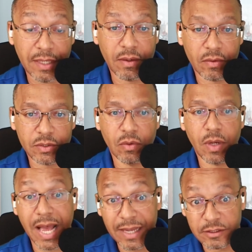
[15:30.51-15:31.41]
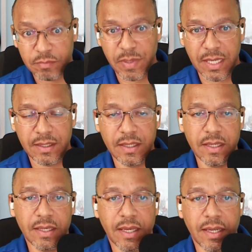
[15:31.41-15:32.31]
Oh, so I speak
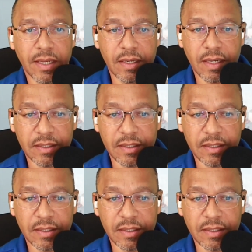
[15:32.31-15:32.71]
in